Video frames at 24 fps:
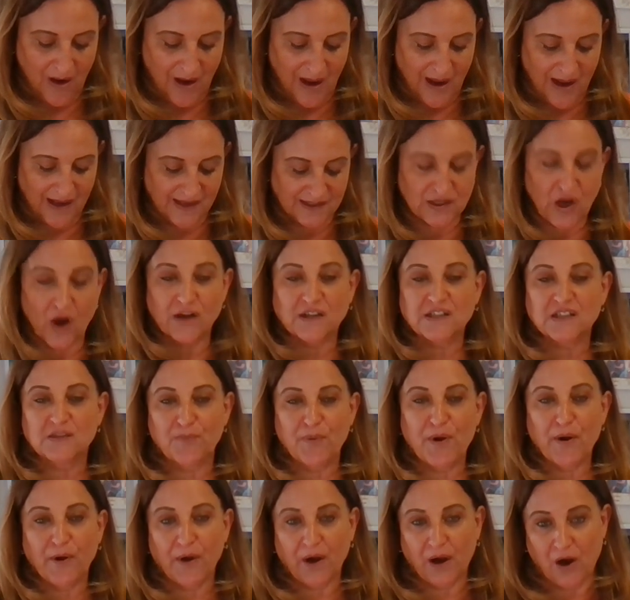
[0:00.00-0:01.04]
is our
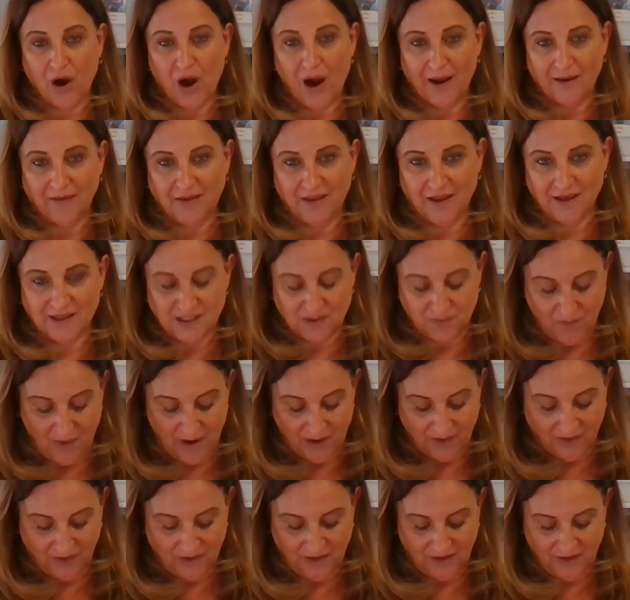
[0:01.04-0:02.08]
spirit guide this
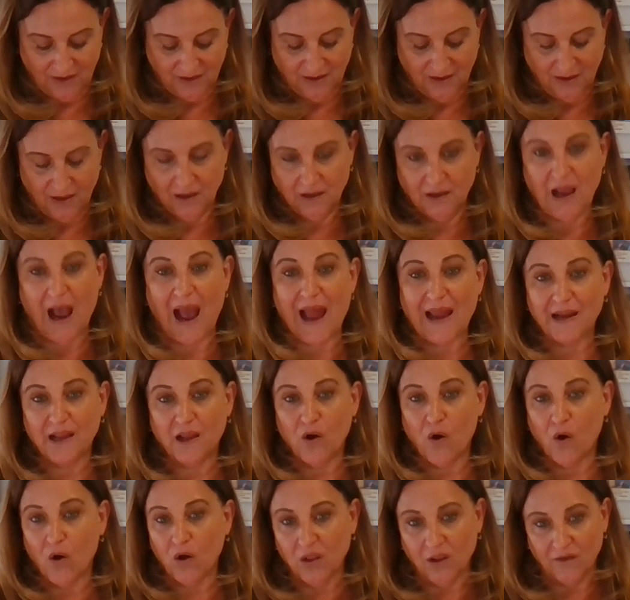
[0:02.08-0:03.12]
month, guiding
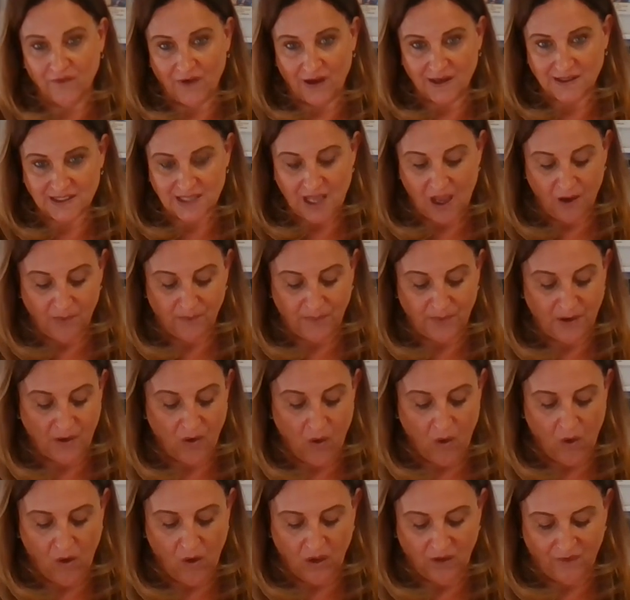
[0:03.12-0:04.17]
all of us, helping
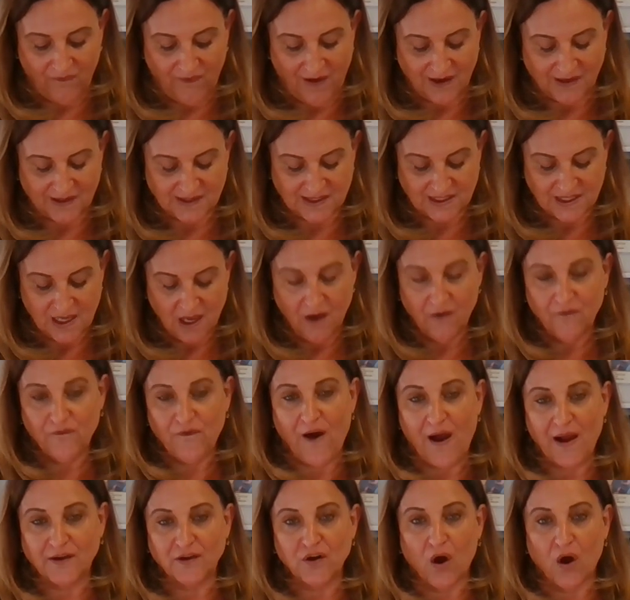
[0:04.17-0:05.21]
all of us
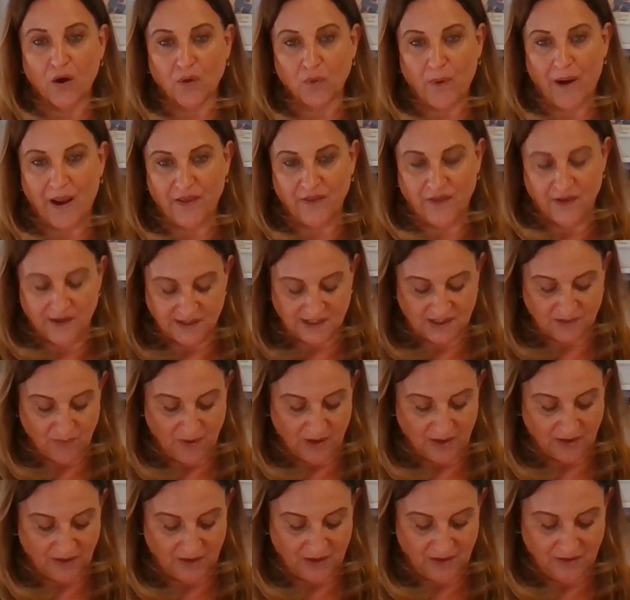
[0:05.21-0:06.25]
find our way this
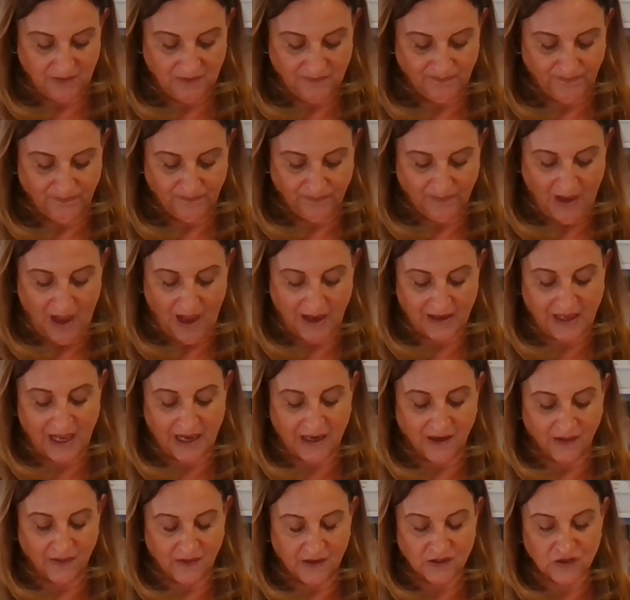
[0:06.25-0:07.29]
month. Again,
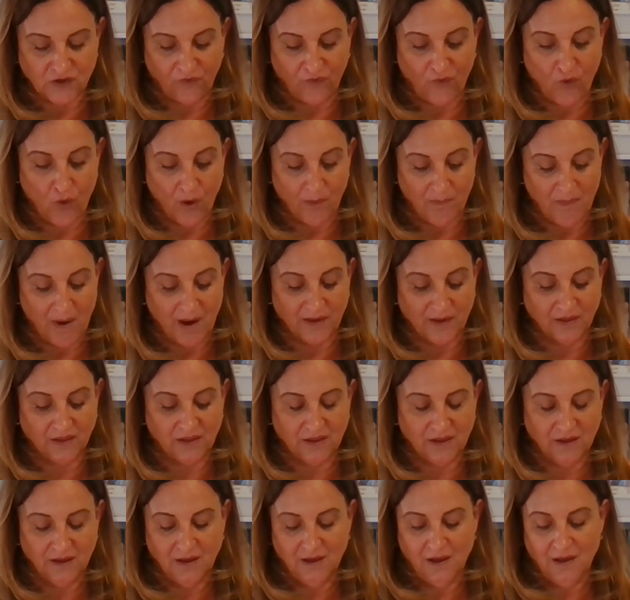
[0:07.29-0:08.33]
in this 4-month,
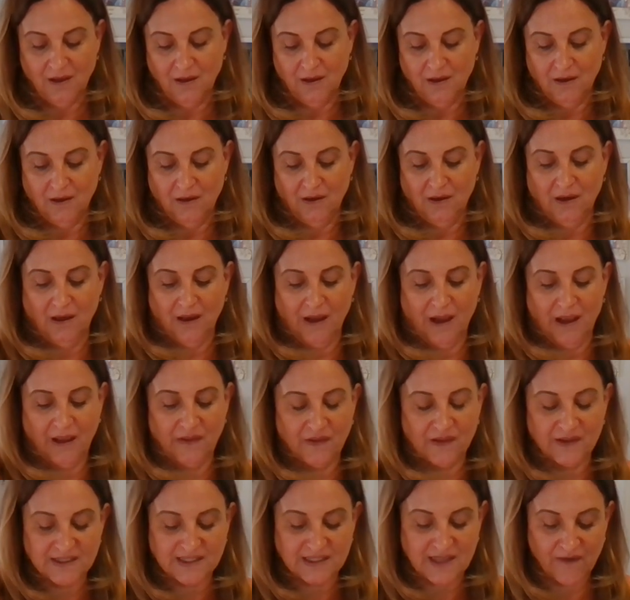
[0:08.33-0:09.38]
in
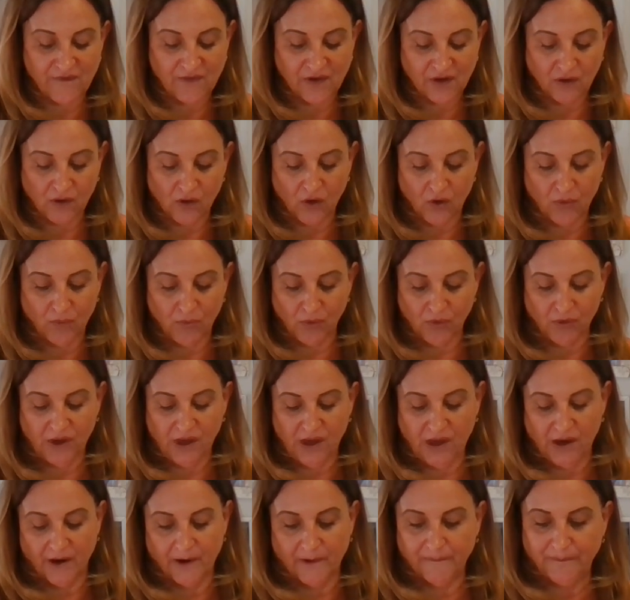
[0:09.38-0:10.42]
the 7 global
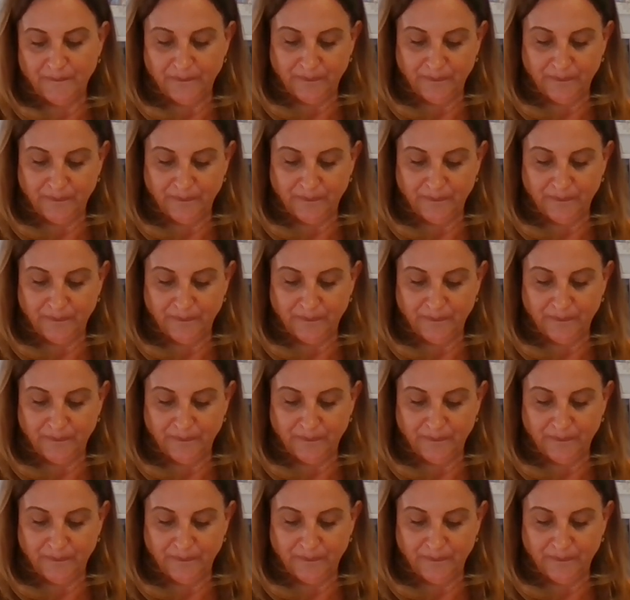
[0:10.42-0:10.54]
year.